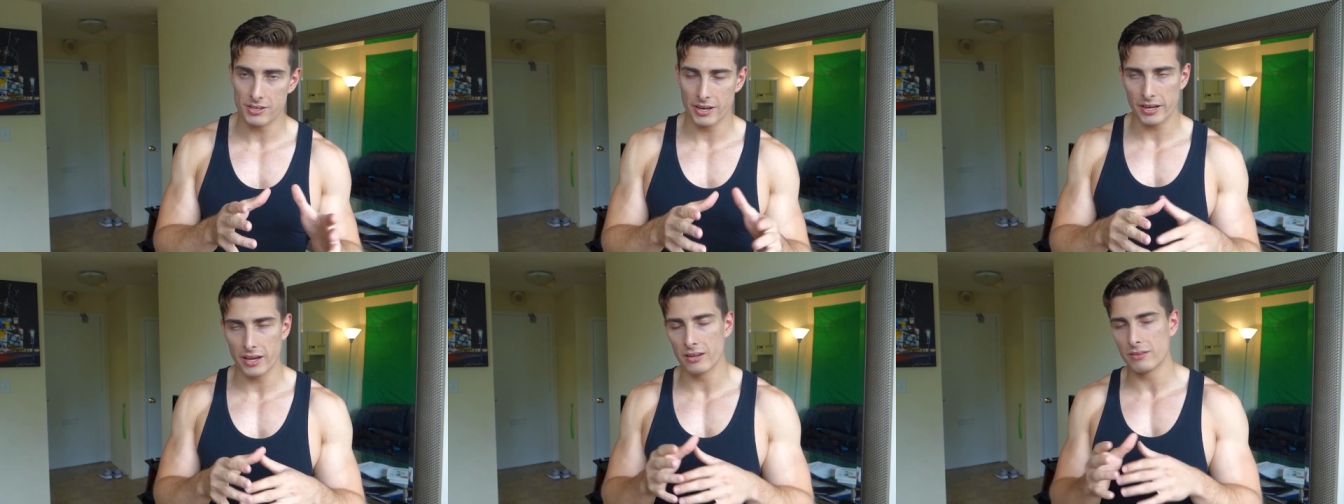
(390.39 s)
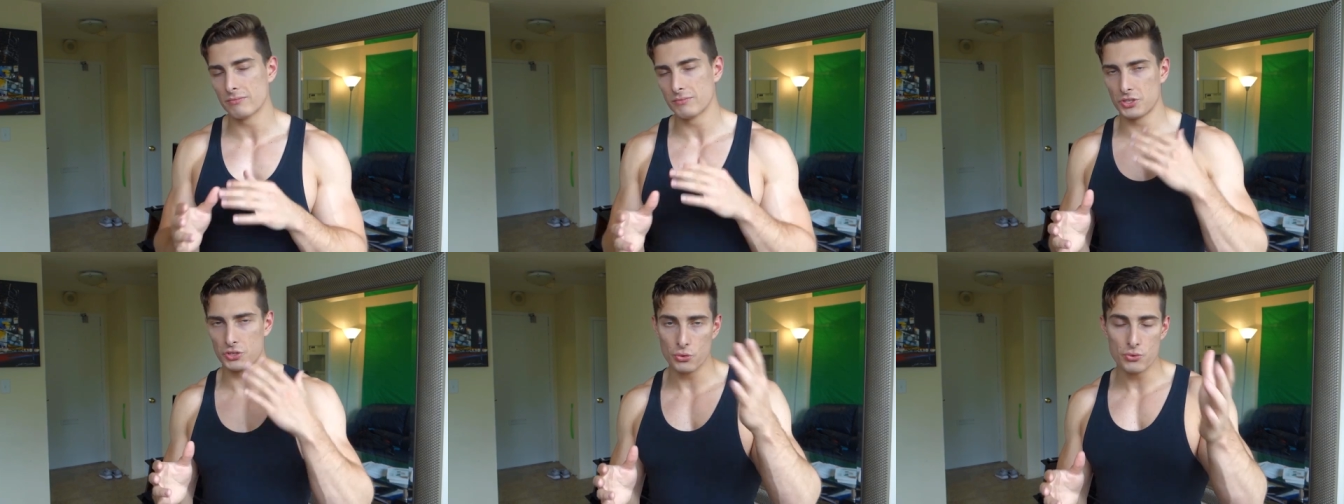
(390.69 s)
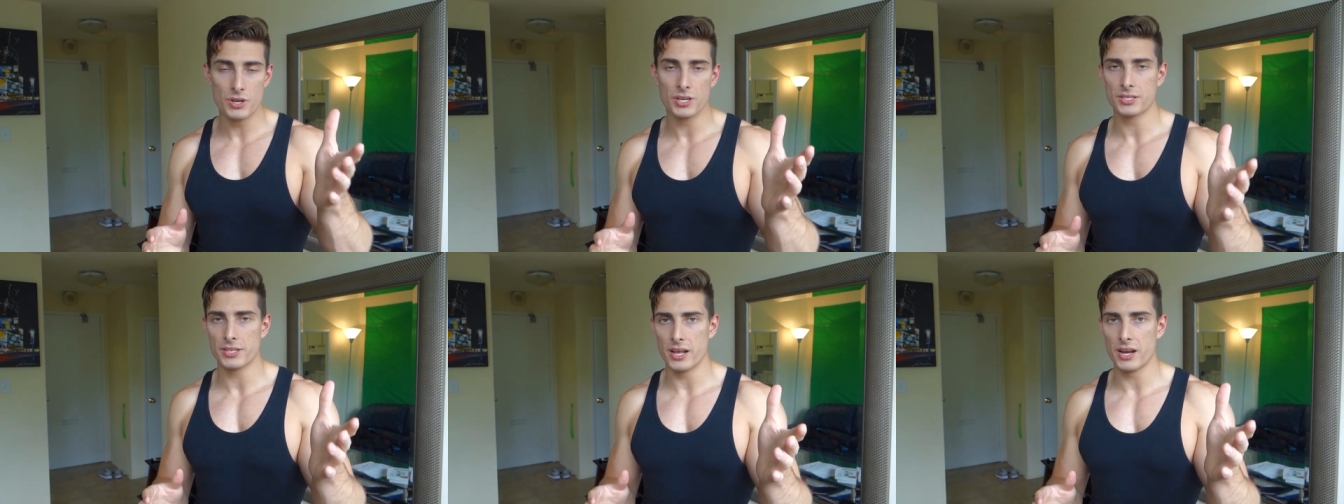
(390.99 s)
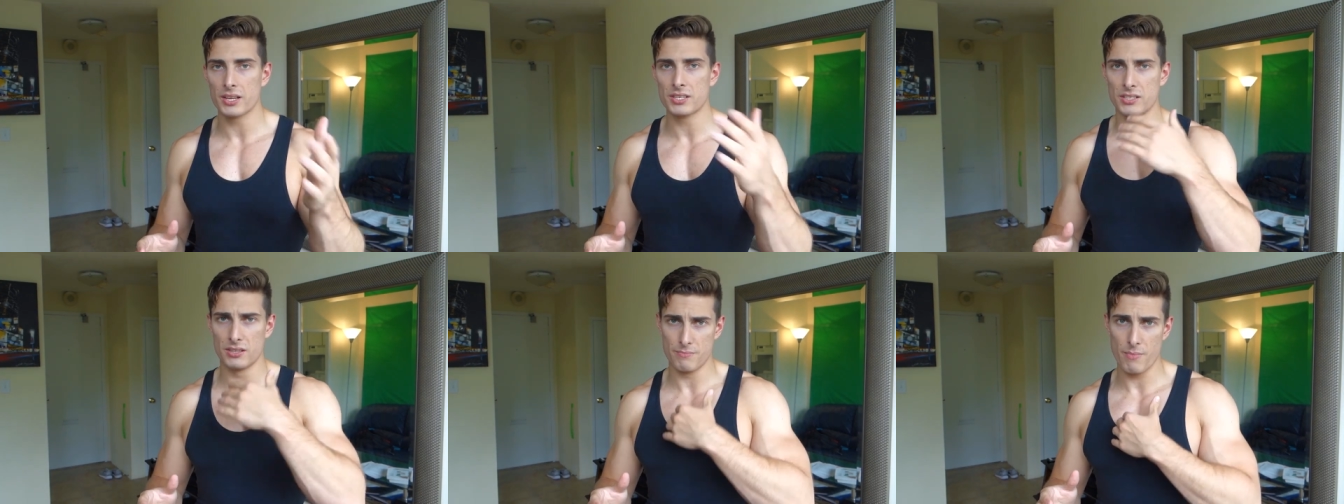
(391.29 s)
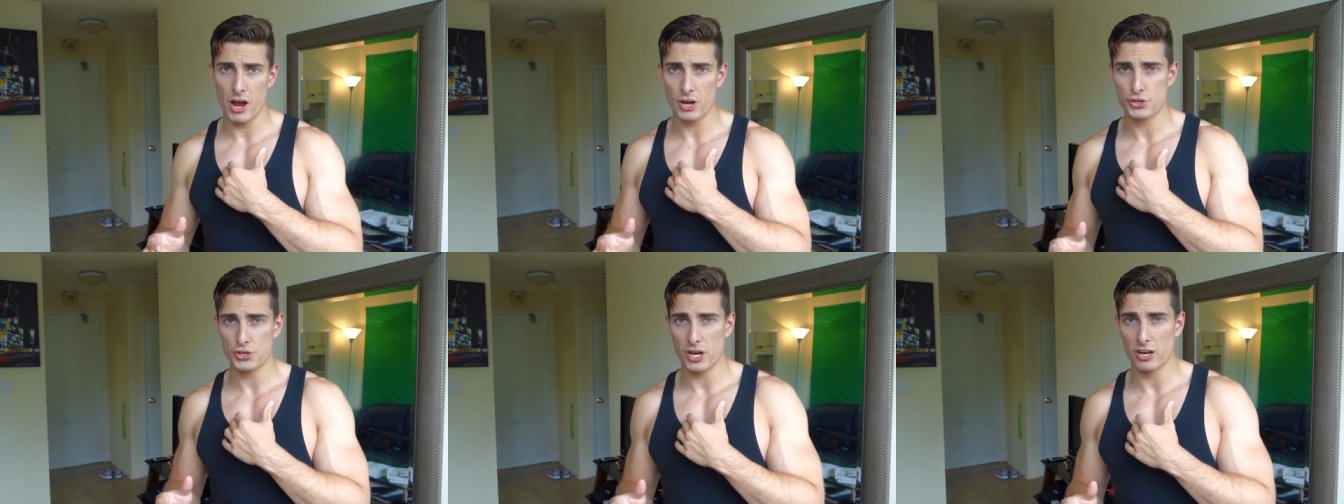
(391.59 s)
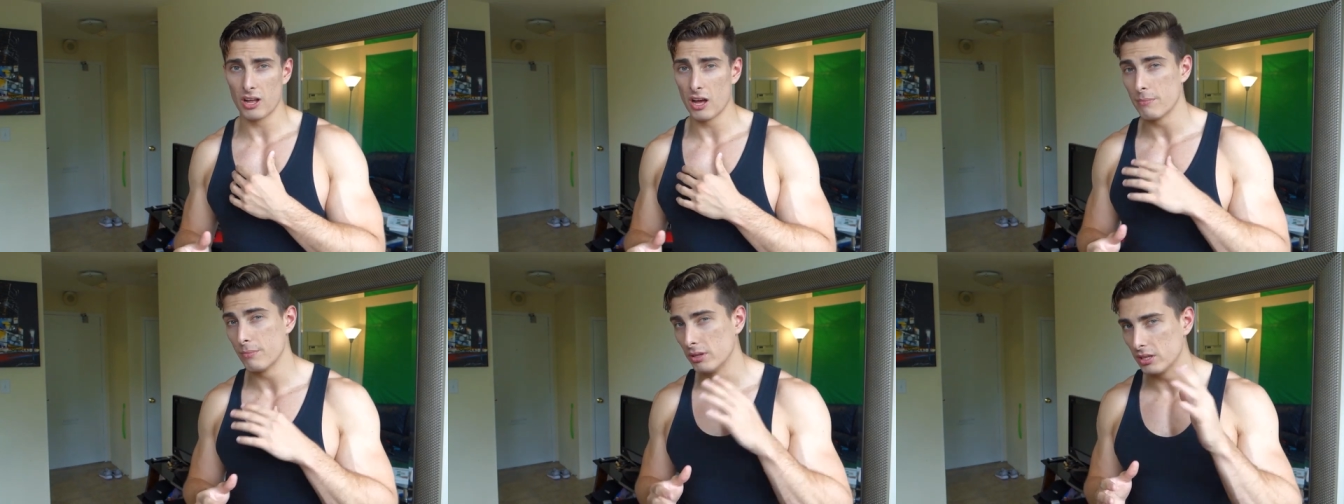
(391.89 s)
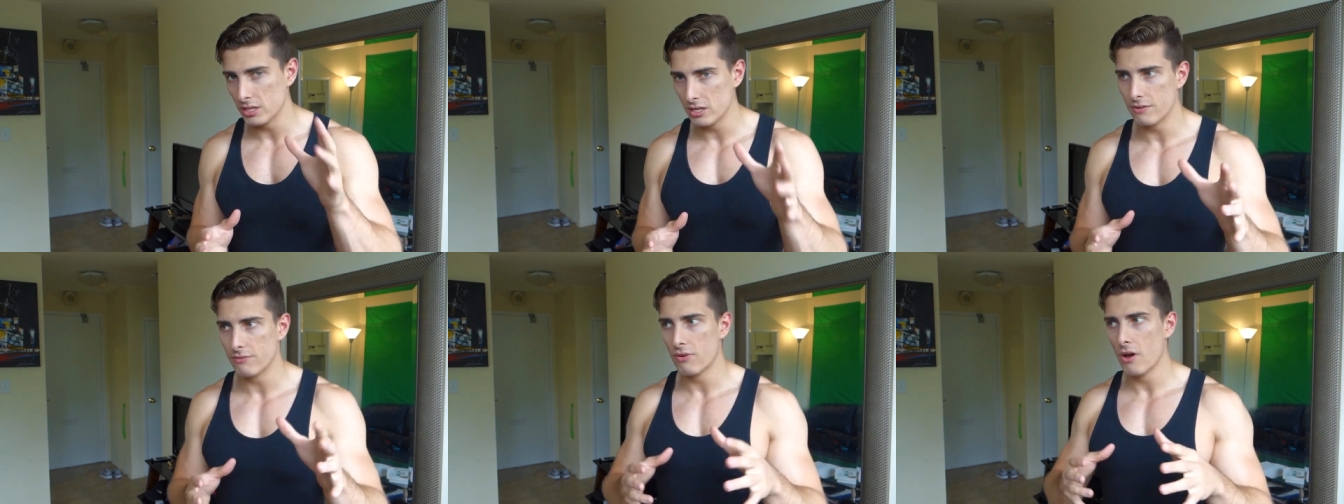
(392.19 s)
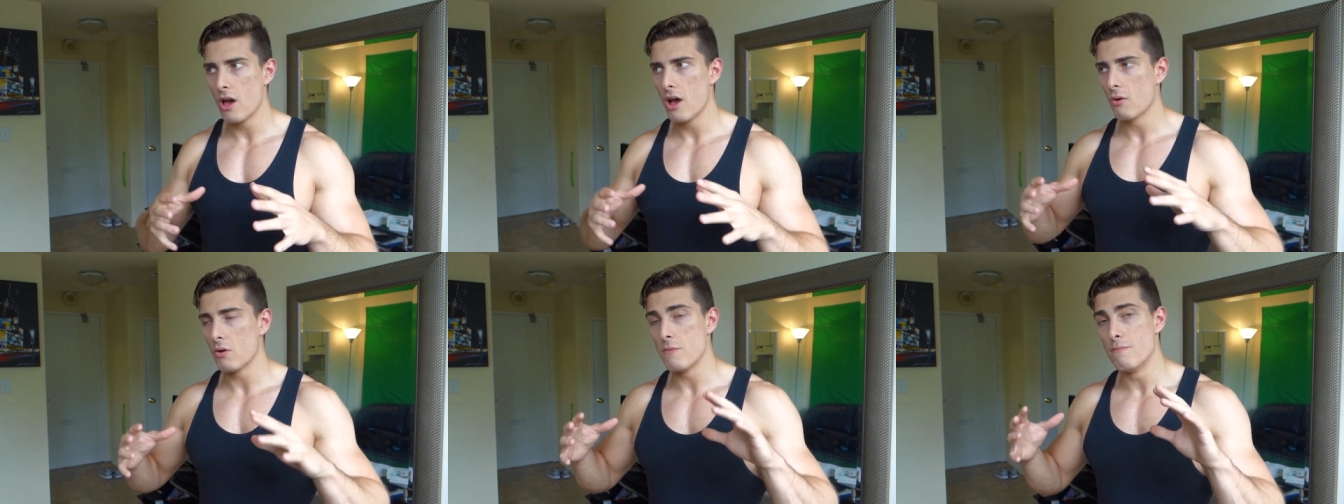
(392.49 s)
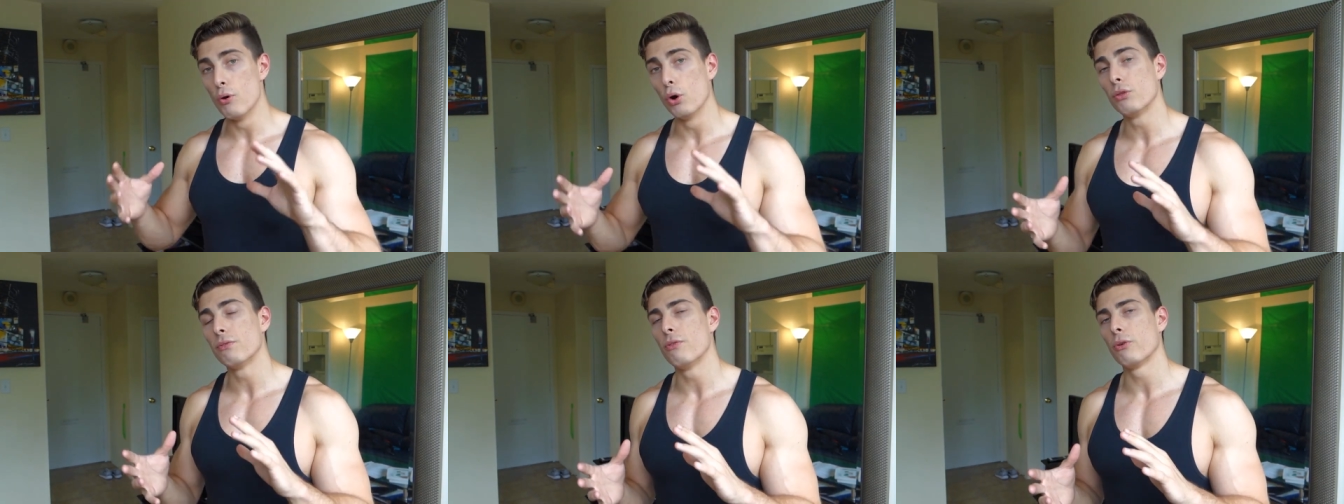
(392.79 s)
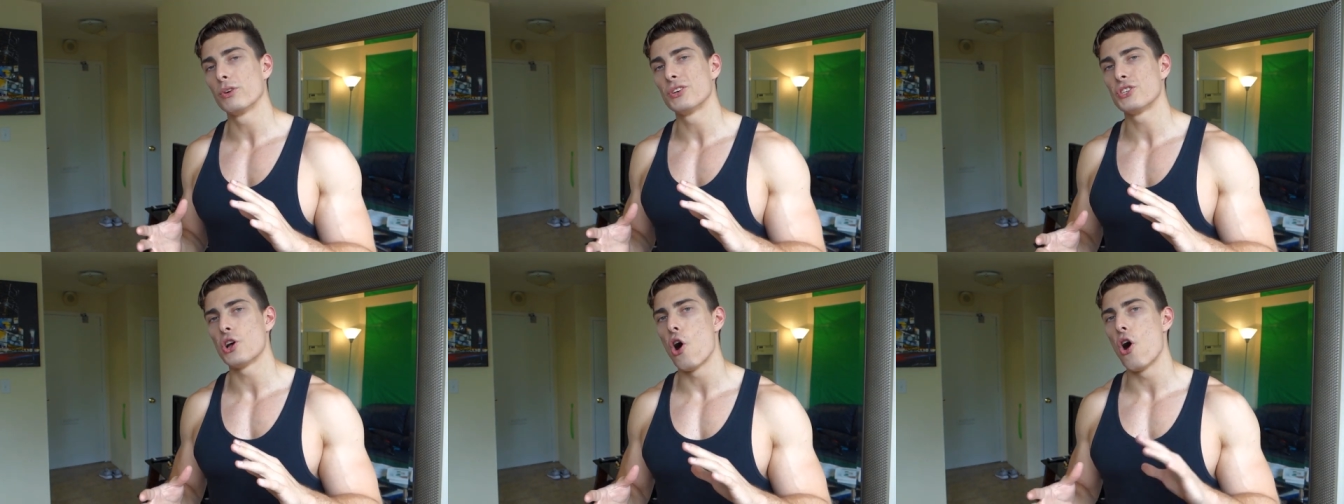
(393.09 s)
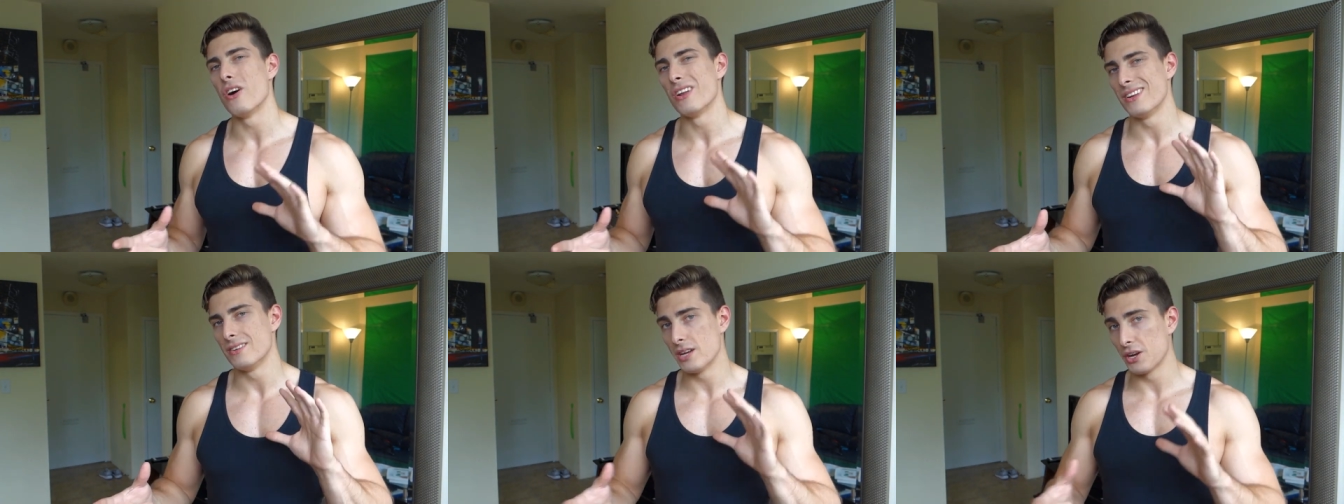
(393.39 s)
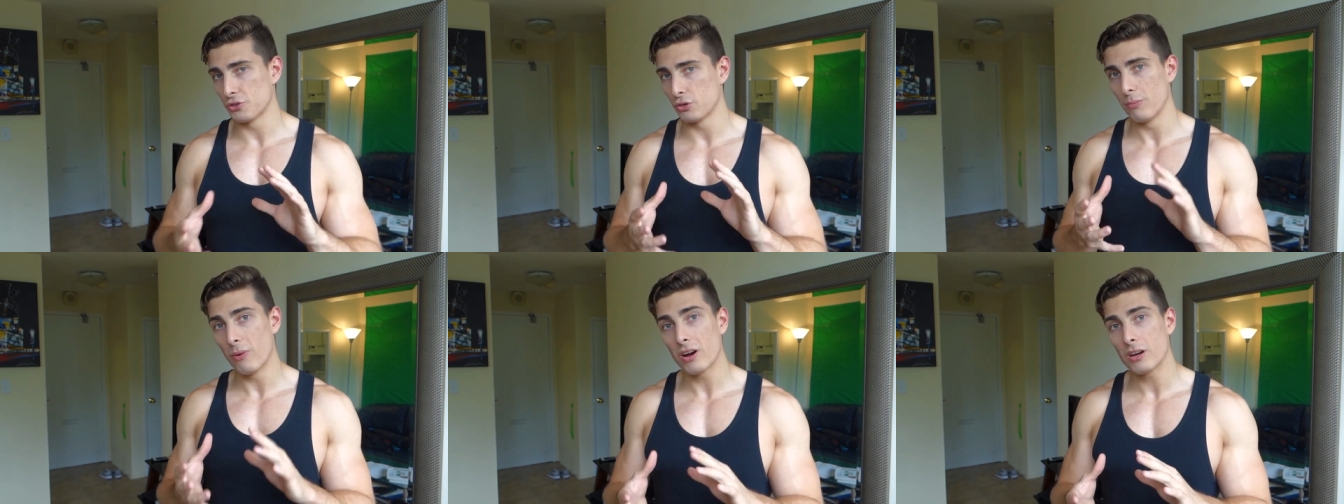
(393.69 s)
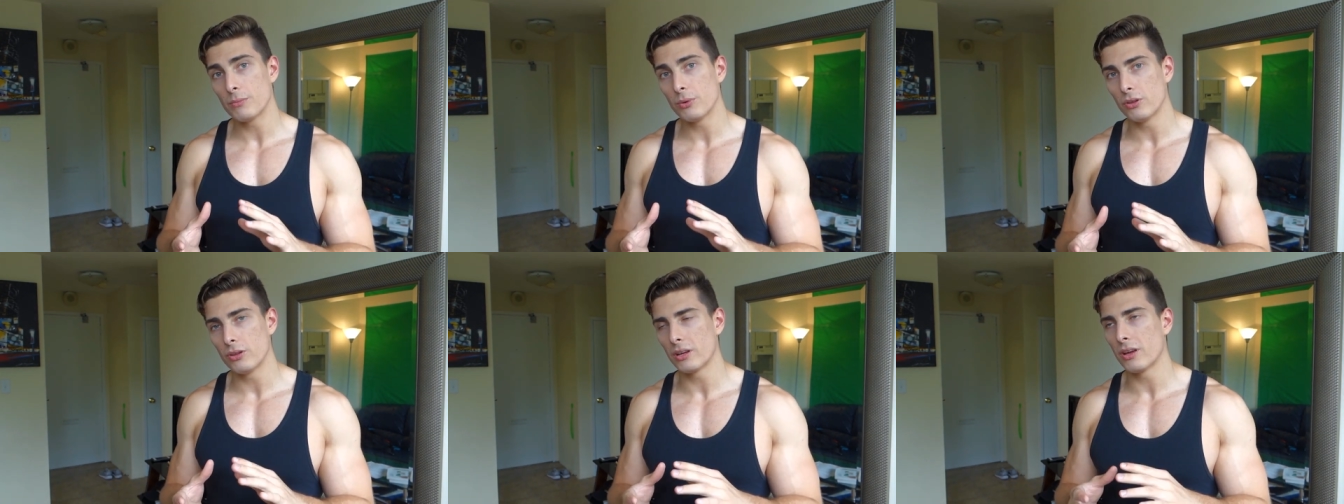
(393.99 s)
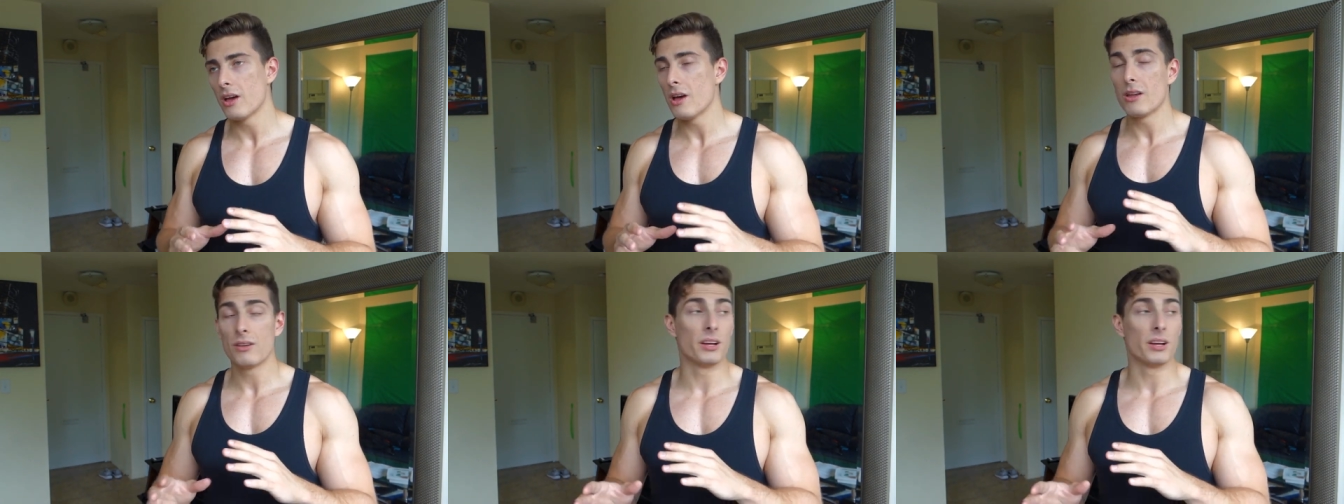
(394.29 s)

again, student aesthetics in my channel, I believe we both focus on natural bodybuilding.